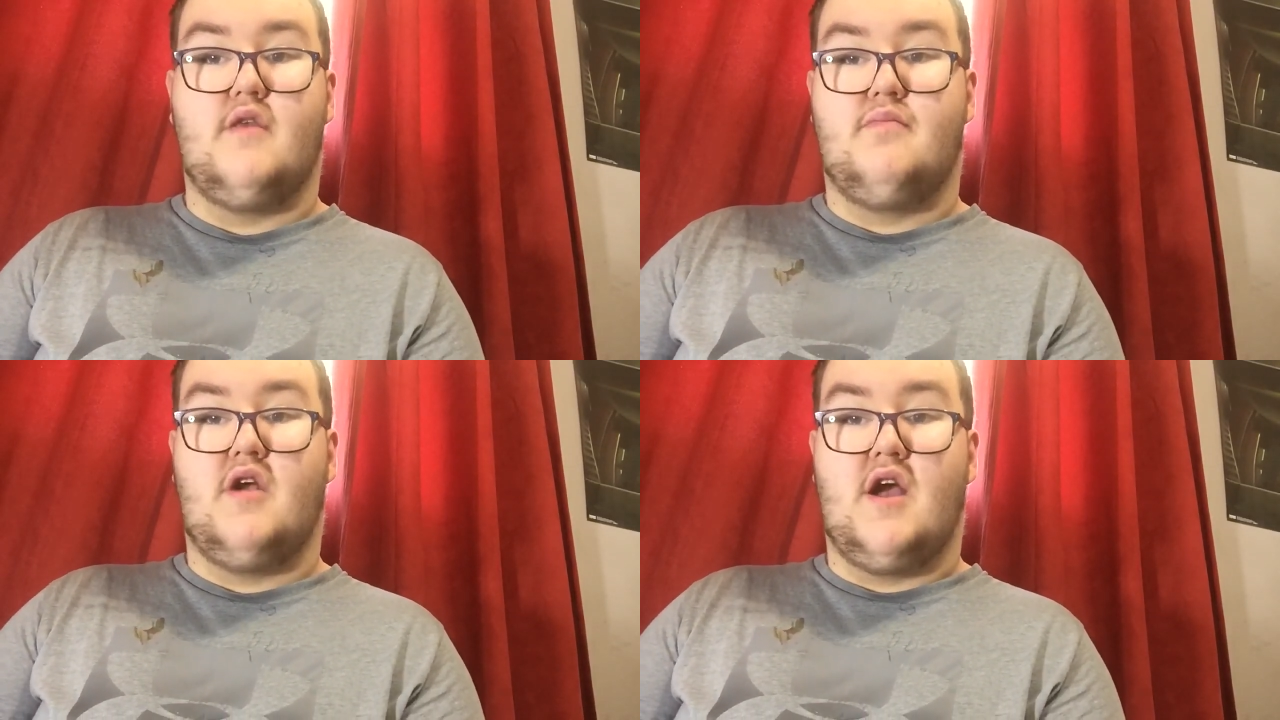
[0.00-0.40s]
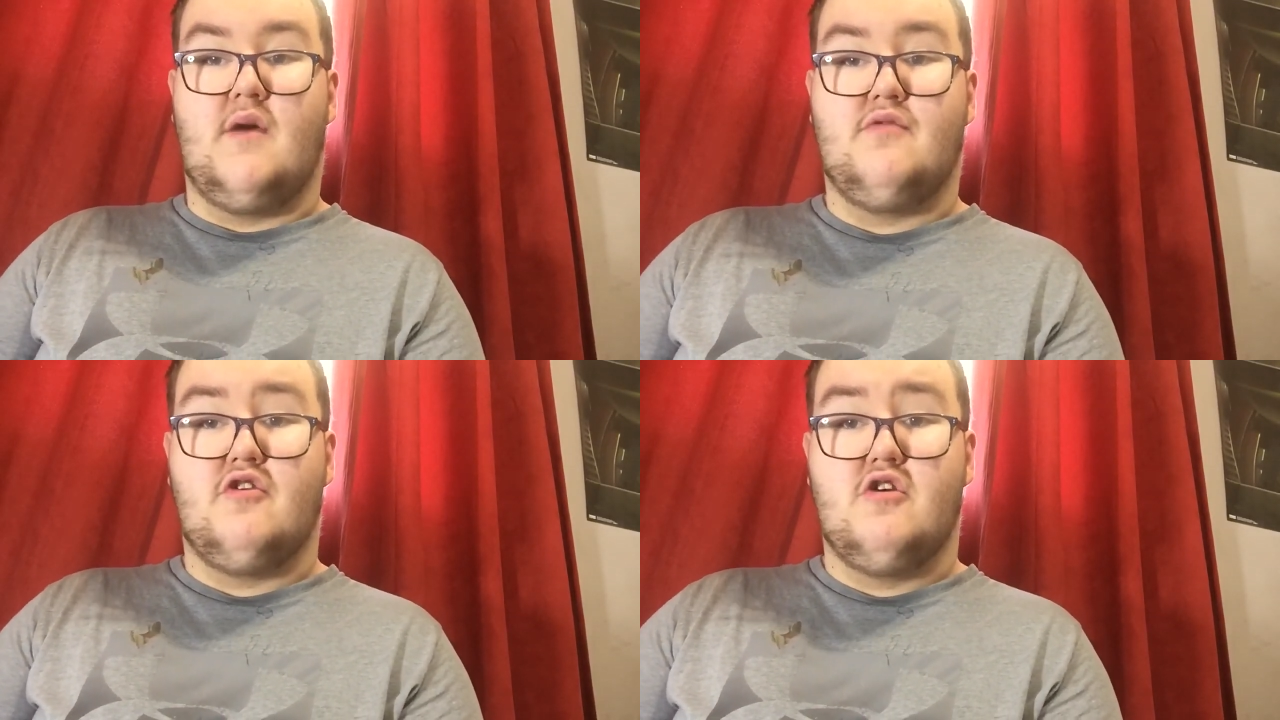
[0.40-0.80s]
break
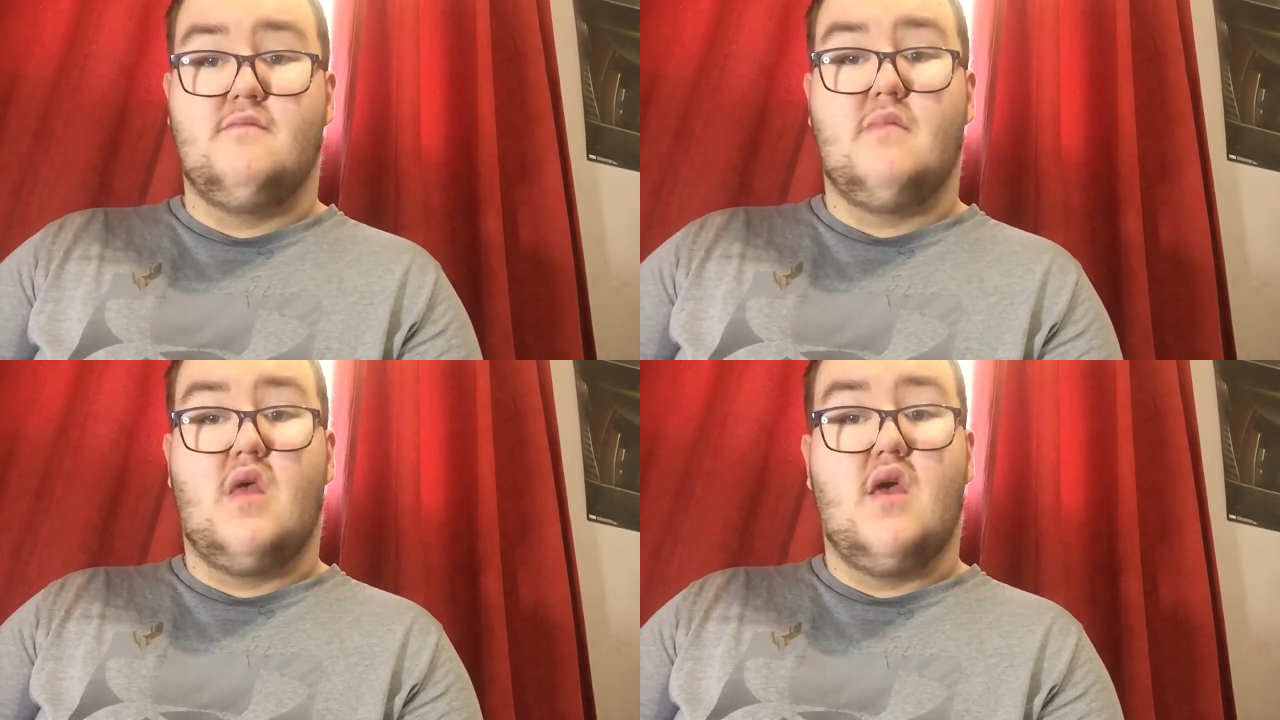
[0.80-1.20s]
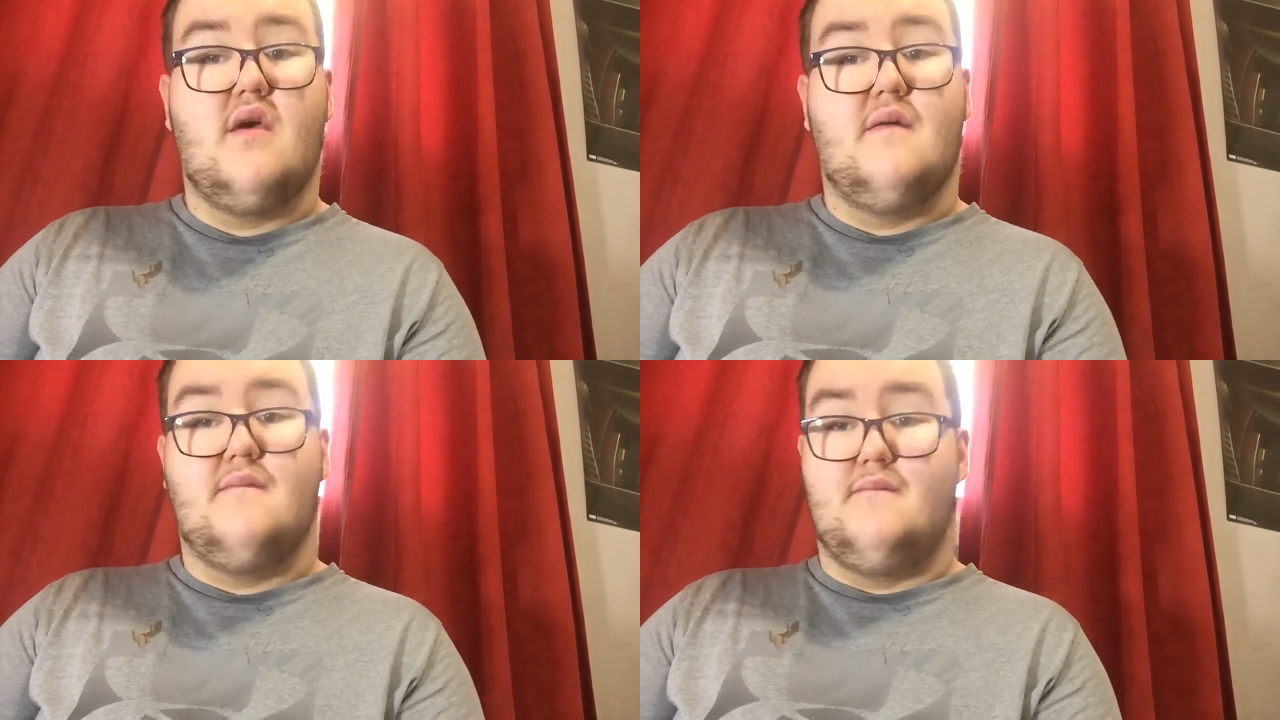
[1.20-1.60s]
up with her.
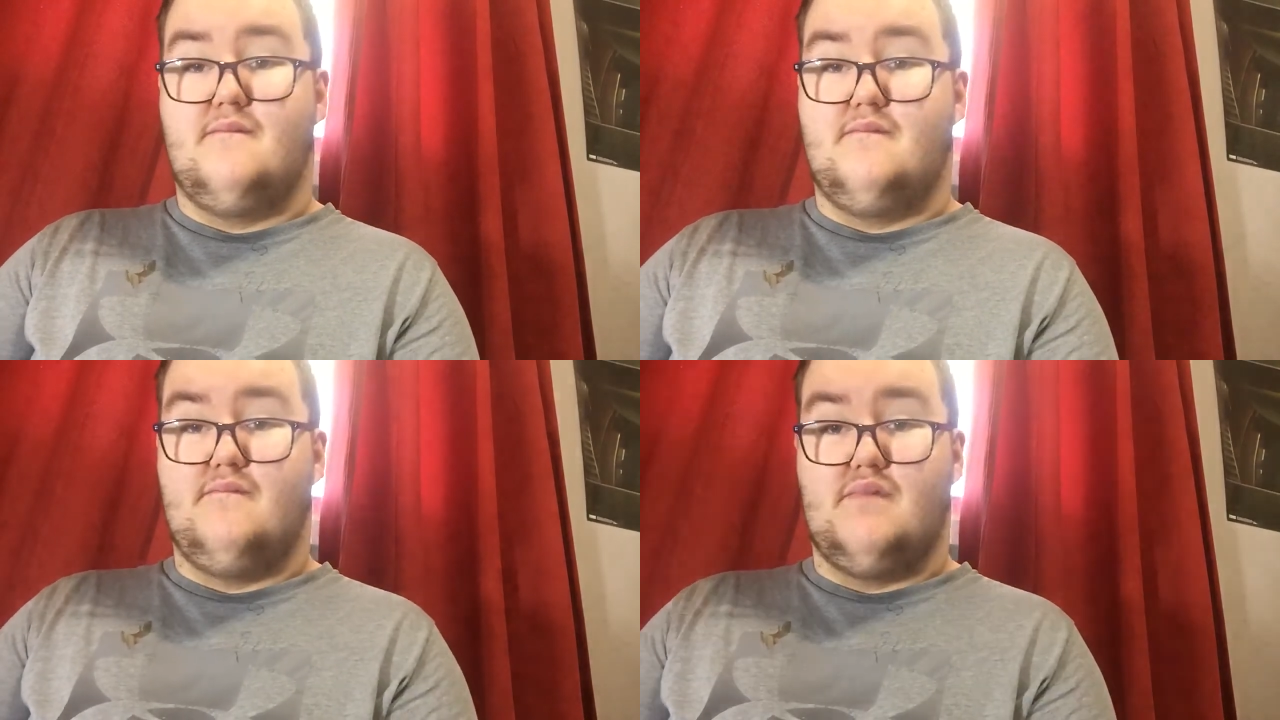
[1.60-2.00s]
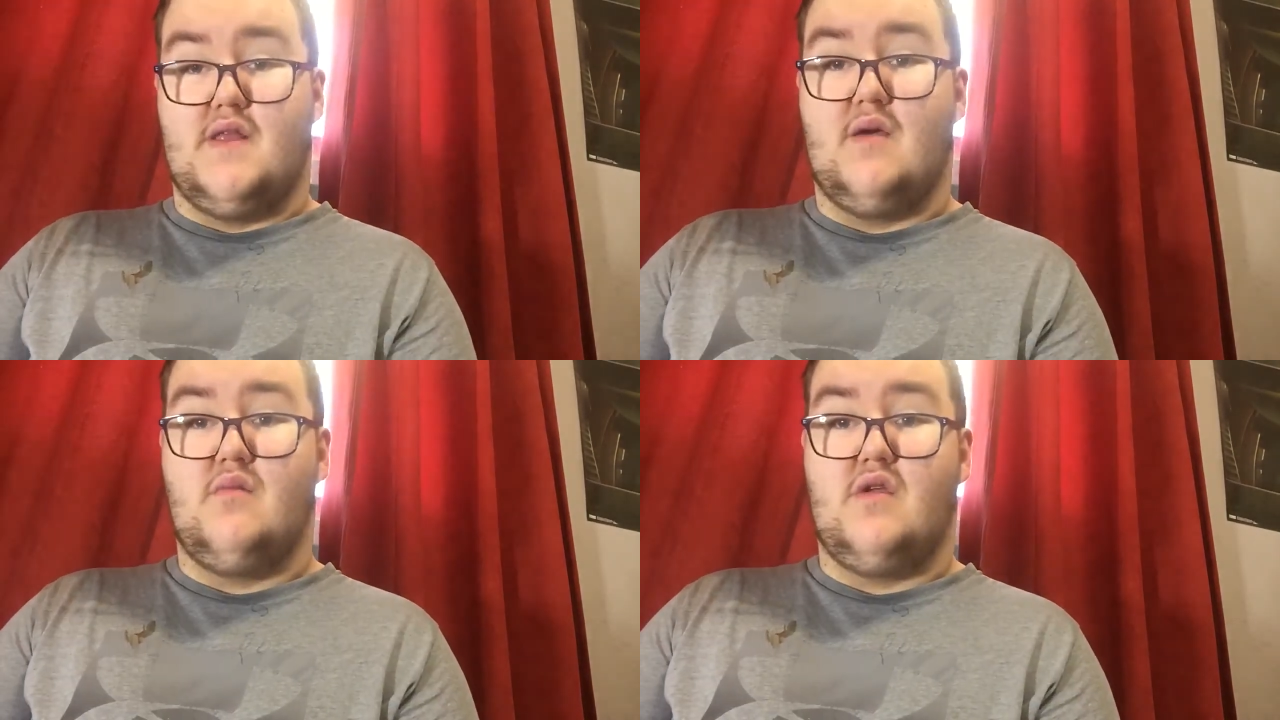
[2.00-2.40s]
But
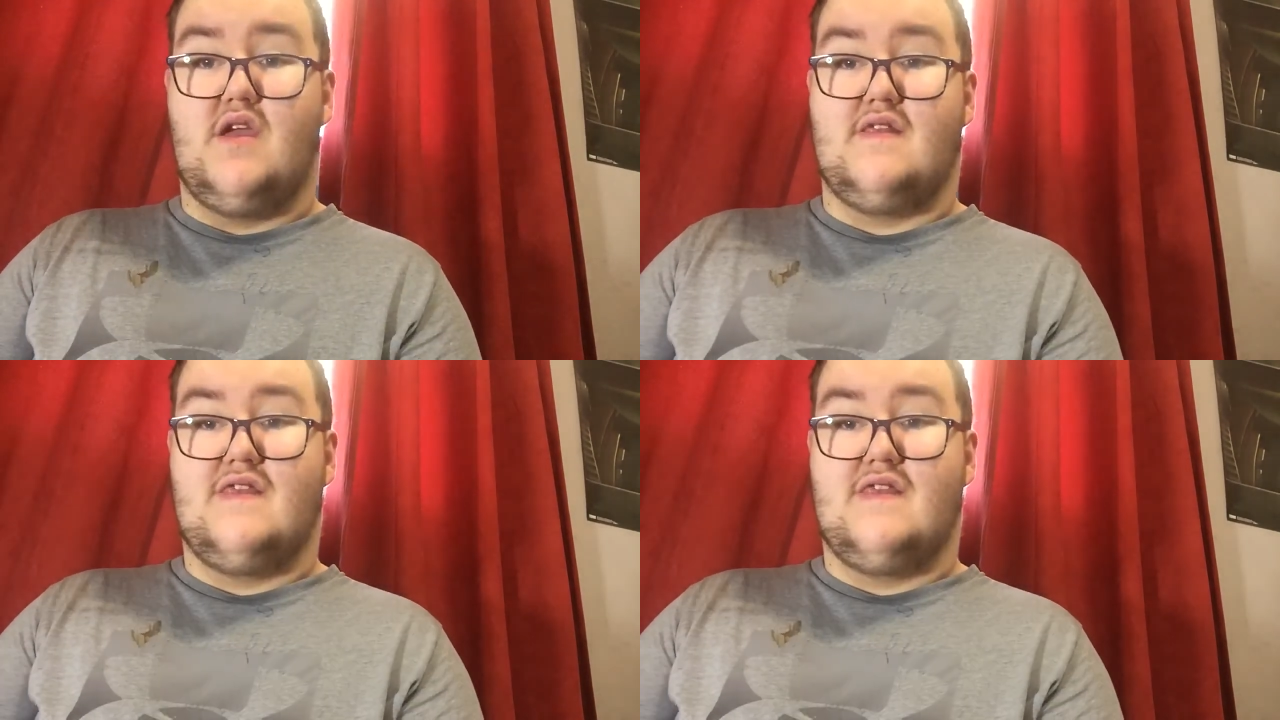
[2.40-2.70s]
then when you